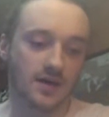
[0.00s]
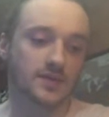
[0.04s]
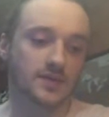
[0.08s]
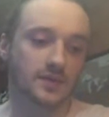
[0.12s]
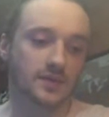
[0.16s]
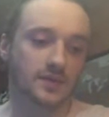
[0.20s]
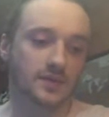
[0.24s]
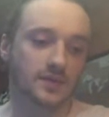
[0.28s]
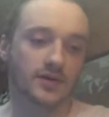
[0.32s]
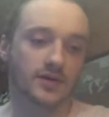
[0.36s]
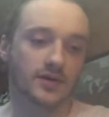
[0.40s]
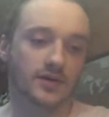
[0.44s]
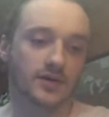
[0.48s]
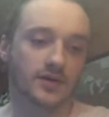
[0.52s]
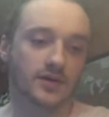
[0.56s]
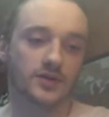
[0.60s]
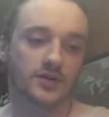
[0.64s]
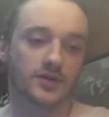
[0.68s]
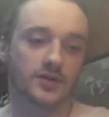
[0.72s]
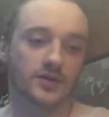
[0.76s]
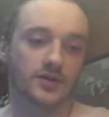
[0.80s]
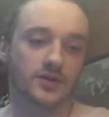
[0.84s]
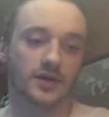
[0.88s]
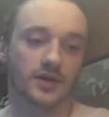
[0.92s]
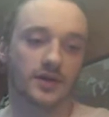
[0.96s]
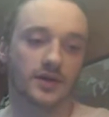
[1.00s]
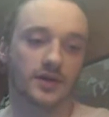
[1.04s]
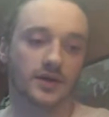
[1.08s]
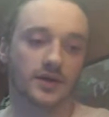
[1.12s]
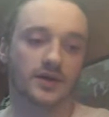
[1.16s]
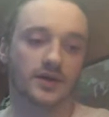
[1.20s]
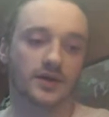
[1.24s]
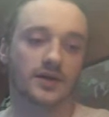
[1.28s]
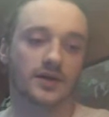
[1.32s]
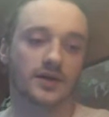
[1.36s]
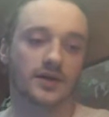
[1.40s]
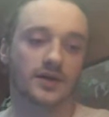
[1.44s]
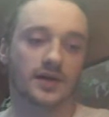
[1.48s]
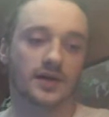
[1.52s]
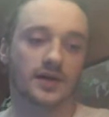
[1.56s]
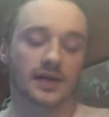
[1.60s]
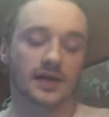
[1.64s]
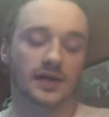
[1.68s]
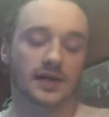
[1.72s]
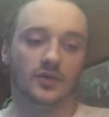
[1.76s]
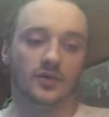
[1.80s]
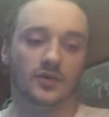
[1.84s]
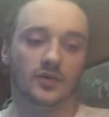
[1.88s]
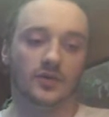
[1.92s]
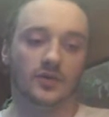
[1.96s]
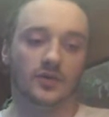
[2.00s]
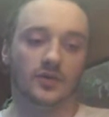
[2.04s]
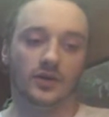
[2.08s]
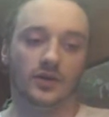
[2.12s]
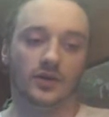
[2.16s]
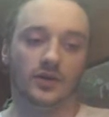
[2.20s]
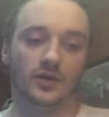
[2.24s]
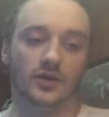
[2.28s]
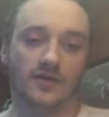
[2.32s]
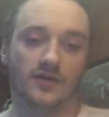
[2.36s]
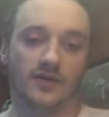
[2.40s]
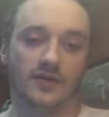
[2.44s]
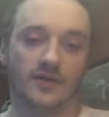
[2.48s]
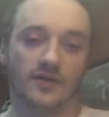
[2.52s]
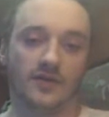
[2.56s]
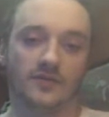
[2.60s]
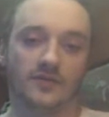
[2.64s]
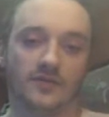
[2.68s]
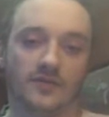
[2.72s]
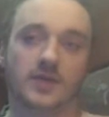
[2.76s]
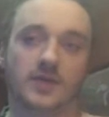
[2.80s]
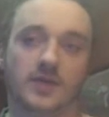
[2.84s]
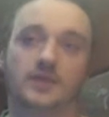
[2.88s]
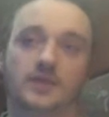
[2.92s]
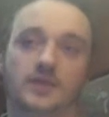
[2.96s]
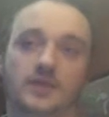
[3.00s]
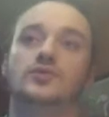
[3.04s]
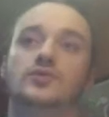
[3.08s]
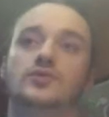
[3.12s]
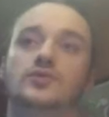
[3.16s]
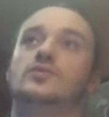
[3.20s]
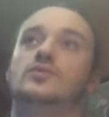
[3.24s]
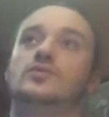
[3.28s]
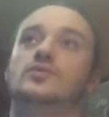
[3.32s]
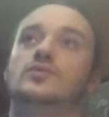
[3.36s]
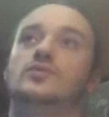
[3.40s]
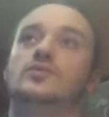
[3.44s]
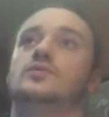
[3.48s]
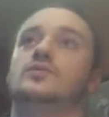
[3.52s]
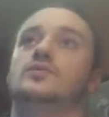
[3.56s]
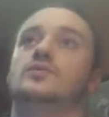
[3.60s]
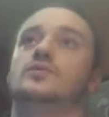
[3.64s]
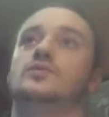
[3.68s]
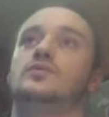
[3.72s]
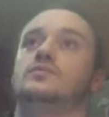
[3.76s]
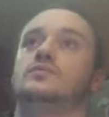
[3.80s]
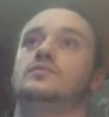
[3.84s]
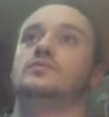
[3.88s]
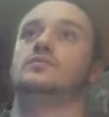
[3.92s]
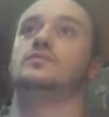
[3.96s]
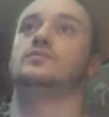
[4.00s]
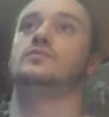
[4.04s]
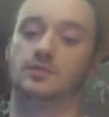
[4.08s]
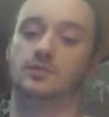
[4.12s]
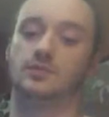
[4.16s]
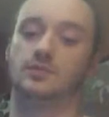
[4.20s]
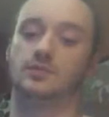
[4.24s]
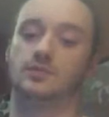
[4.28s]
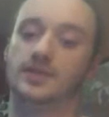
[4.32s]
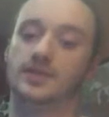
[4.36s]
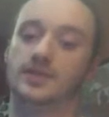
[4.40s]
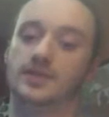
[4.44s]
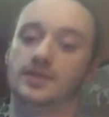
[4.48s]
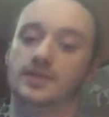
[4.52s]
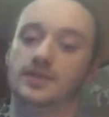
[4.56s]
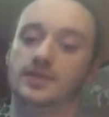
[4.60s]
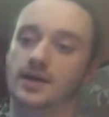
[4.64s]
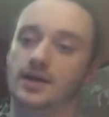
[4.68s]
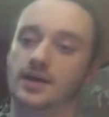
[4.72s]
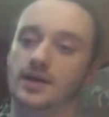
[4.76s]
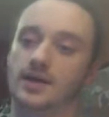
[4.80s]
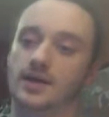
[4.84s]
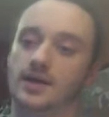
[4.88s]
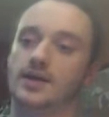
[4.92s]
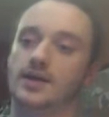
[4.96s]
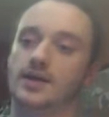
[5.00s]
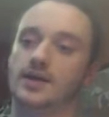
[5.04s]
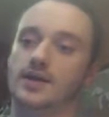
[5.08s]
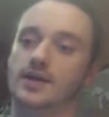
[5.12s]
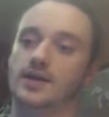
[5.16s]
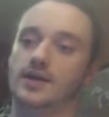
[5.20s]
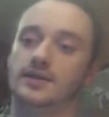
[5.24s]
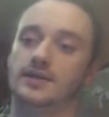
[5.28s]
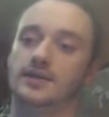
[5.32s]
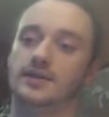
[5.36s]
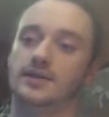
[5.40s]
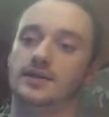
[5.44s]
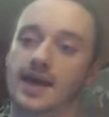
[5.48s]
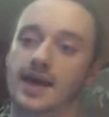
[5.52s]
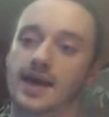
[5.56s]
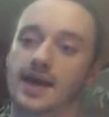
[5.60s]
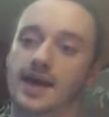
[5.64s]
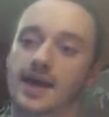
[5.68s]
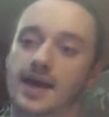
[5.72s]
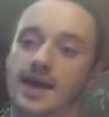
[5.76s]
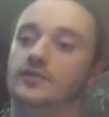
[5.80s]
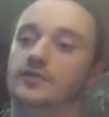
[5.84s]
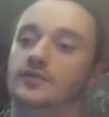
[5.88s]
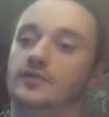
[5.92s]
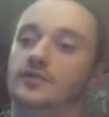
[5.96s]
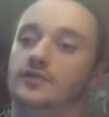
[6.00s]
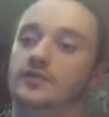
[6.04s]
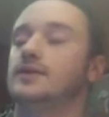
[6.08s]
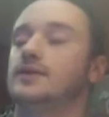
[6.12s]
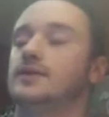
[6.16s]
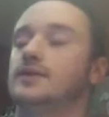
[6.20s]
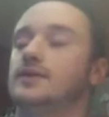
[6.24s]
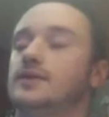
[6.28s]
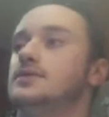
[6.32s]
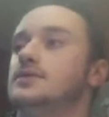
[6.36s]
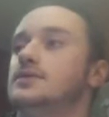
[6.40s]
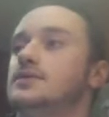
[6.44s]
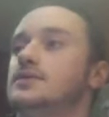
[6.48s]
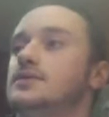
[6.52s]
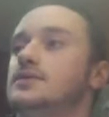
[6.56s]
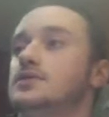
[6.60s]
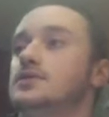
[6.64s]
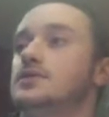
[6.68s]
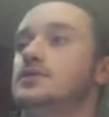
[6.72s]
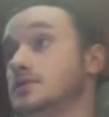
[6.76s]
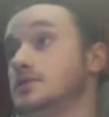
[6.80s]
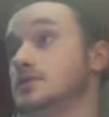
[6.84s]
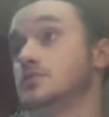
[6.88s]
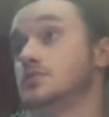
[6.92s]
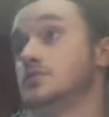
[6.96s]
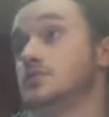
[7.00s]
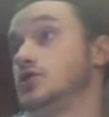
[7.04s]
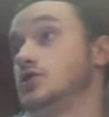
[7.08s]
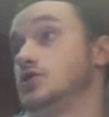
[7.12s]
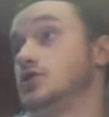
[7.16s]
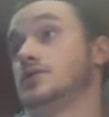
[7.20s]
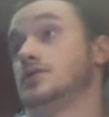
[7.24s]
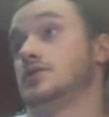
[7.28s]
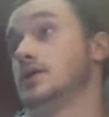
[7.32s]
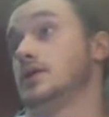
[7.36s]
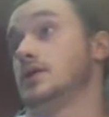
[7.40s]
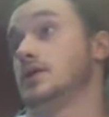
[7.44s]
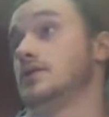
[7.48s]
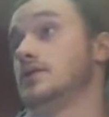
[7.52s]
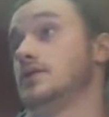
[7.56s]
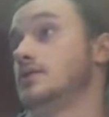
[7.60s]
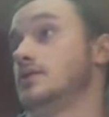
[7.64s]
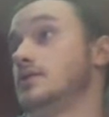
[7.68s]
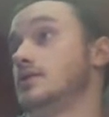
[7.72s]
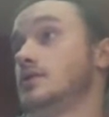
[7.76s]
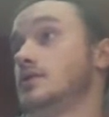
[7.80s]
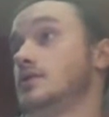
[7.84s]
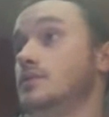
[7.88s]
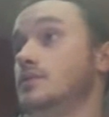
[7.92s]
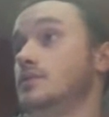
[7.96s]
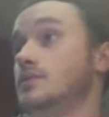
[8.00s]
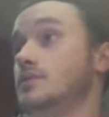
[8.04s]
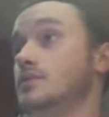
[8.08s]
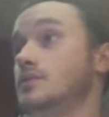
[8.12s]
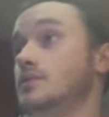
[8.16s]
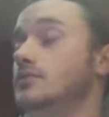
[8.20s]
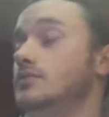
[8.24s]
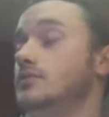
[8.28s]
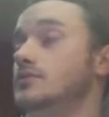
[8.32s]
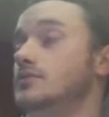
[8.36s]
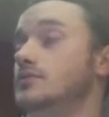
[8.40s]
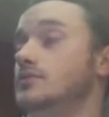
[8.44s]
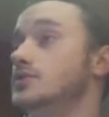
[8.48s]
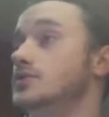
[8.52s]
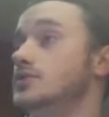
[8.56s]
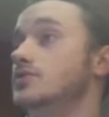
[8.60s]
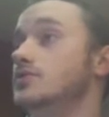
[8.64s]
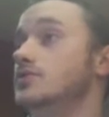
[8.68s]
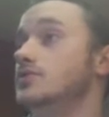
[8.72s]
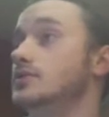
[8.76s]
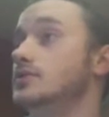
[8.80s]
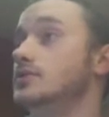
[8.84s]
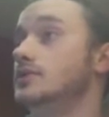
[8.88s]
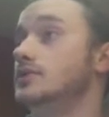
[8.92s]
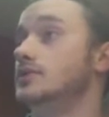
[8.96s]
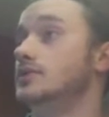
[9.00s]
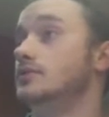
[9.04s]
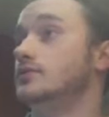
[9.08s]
sprints again at the end of practice, just like people do in regular sports. I hate it.